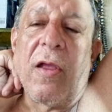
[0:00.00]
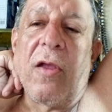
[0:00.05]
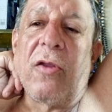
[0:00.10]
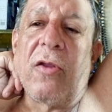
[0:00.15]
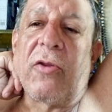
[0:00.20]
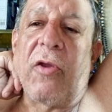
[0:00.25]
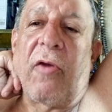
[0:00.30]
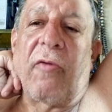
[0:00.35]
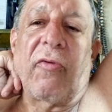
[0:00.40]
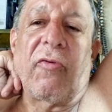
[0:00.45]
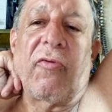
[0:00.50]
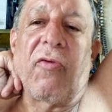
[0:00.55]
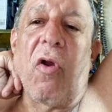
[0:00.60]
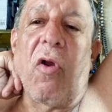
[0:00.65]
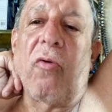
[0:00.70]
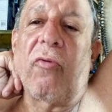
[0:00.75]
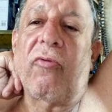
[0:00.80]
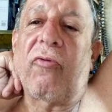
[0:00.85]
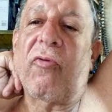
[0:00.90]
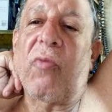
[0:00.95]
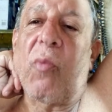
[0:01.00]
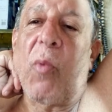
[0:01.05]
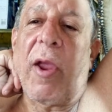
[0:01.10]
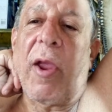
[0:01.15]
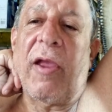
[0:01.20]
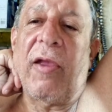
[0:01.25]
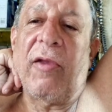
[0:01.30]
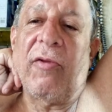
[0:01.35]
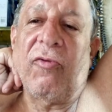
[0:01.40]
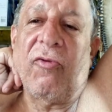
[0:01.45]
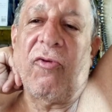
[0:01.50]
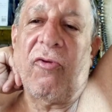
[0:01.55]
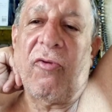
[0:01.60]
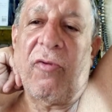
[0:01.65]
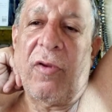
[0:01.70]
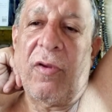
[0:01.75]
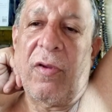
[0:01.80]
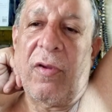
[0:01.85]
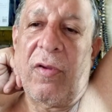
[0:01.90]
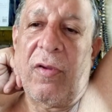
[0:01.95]
There is no swage
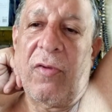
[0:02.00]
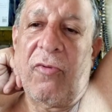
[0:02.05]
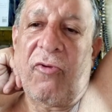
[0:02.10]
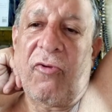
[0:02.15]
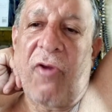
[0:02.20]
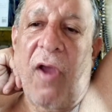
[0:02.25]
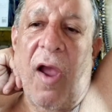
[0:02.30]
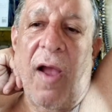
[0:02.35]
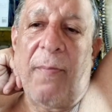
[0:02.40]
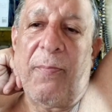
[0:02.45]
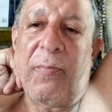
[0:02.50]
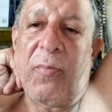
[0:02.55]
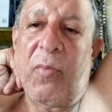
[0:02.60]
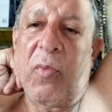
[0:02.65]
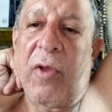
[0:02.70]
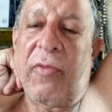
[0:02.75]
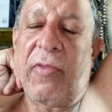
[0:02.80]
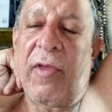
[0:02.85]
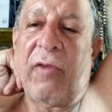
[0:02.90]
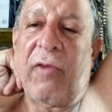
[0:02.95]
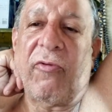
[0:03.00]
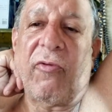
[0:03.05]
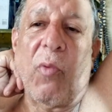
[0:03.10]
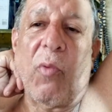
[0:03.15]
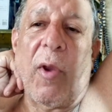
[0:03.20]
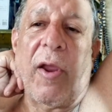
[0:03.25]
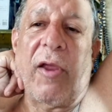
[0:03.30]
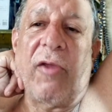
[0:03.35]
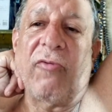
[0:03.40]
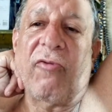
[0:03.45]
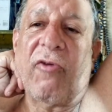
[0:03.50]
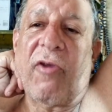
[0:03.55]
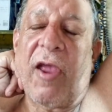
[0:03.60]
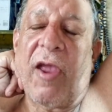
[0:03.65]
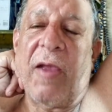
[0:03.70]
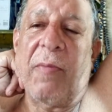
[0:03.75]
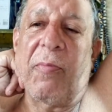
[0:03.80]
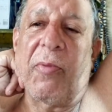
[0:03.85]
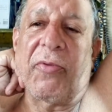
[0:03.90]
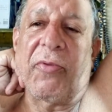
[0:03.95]
shop where they swage
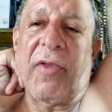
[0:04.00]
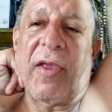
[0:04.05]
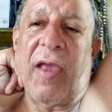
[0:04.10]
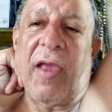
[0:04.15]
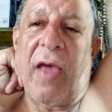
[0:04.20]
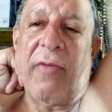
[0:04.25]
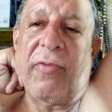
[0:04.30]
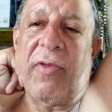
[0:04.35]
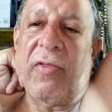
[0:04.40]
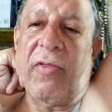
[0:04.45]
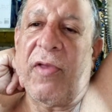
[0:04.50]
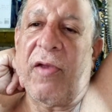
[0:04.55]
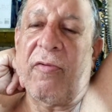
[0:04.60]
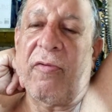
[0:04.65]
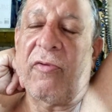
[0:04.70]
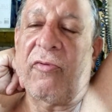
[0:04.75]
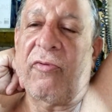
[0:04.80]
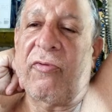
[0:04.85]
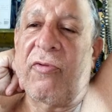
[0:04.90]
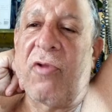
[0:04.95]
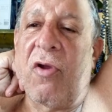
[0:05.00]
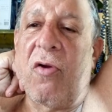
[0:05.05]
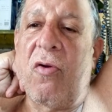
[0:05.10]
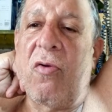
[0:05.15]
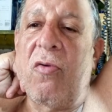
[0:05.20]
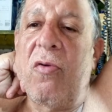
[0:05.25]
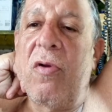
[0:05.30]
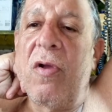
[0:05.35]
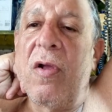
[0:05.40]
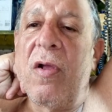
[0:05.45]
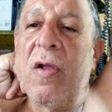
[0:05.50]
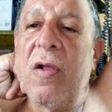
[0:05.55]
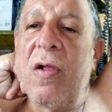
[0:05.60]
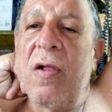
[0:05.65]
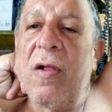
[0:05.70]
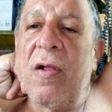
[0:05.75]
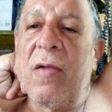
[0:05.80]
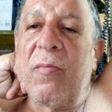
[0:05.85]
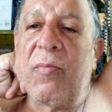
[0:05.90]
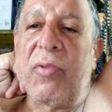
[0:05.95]
cable together. There is no
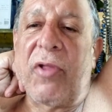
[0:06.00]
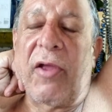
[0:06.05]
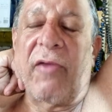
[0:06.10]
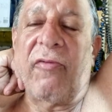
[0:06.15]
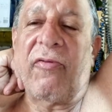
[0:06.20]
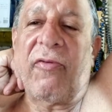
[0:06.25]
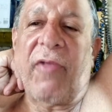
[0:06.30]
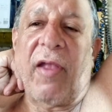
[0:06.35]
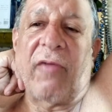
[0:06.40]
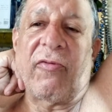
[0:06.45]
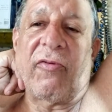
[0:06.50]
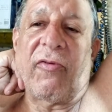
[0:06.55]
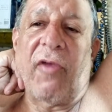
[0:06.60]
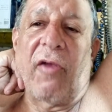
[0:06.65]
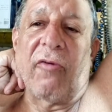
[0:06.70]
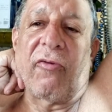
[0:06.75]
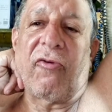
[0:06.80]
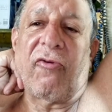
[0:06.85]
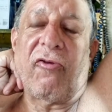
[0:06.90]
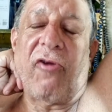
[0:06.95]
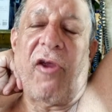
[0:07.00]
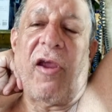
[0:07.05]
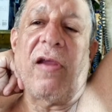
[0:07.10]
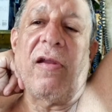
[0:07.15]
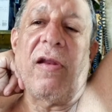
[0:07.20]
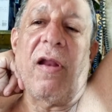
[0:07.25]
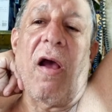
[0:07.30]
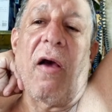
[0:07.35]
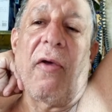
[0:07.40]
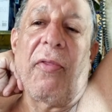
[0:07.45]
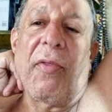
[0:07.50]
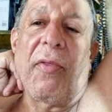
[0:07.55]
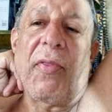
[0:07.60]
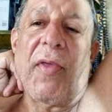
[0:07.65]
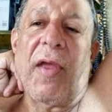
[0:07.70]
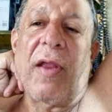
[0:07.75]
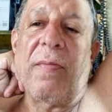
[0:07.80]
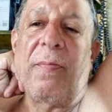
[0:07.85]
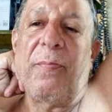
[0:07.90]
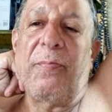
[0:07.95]
place that sells chain other
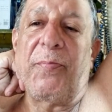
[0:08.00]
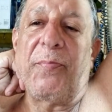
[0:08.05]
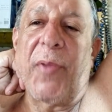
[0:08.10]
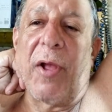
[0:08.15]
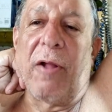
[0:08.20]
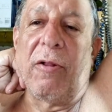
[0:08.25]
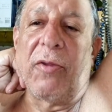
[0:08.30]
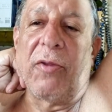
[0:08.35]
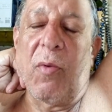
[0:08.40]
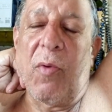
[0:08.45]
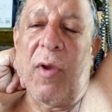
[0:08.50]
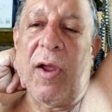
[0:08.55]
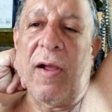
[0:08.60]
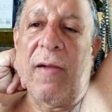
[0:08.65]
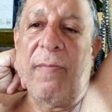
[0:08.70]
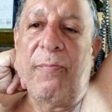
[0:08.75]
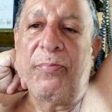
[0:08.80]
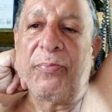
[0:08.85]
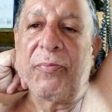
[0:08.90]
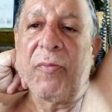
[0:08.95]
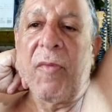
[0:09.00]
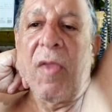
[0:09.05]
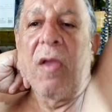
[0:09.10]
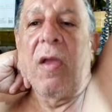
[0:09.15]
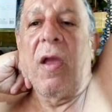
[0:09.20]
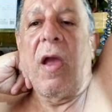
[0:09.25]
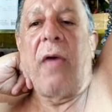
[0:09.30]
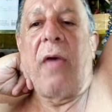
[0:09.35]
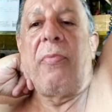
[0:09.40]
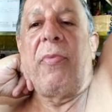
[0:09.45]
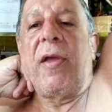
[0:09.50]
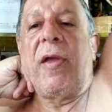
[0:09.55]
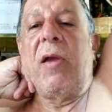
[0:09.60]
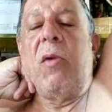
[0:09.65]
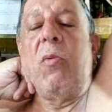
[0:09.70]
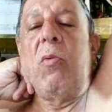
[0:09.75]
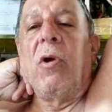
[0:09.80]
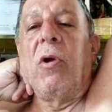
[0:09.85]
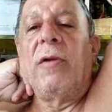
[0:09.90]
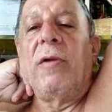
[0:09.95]
than Build-A-Wear, and they
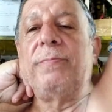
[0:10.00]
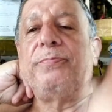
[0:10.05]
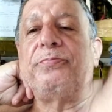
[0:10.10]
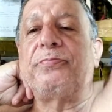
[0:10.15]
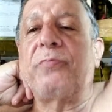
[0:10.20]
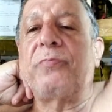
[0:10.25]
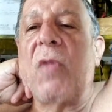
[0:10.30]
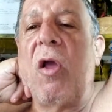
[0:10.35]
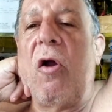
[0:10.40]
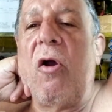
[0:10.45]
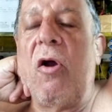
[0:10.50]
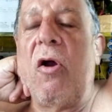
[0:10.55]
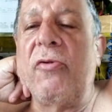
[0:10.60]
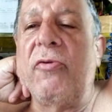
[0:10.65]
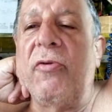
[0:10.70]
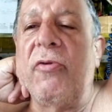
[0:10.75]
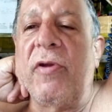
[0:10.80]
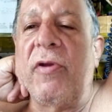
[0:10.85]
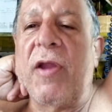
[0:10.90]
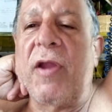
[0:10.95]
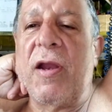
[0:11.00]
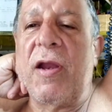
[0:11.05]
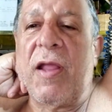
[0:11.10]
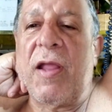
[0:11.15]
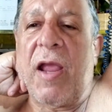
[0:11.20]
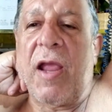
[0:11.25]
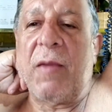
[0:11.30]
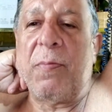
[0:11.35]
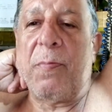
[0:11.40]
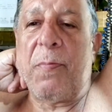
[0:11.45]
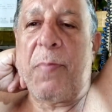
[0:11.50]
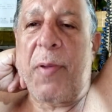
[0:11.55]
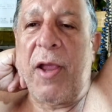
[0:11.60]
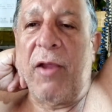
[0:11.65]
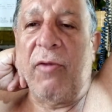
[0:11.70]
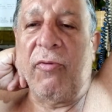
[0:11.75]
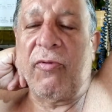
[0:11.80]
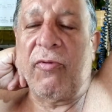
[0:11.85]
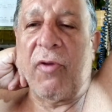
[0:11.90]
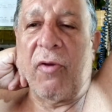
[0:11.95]
want 188
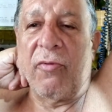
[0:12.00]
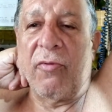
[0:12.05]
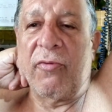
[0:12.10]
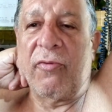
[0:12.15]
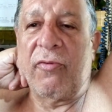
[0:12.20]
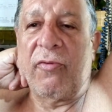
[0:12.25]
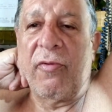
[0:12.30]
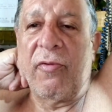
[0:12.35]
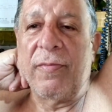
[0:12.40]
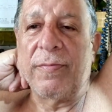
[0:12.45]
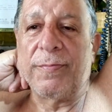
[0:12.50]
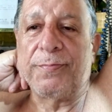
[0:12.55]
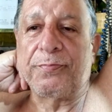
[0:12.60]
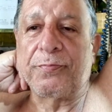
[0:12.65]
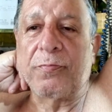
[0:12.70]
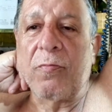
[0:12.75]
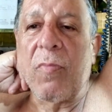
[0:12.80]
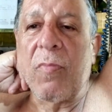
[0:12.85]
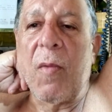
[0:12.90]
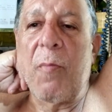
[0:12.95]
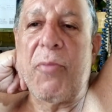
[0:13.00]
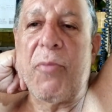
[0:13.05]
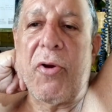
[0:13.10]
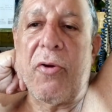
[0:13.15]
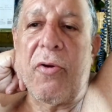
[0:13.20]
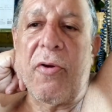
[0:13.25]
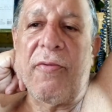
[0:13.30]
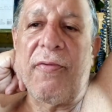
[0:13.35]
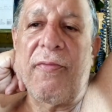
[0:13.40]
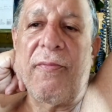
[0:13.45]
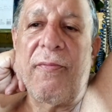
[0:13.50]
pesos per